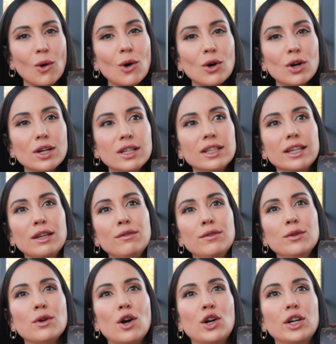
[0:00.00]
all if
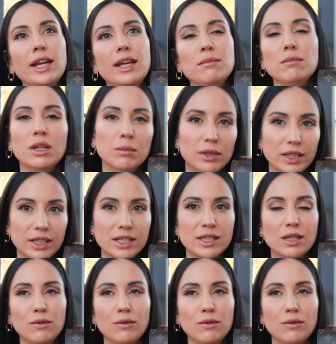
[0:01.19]
you are a minimalist,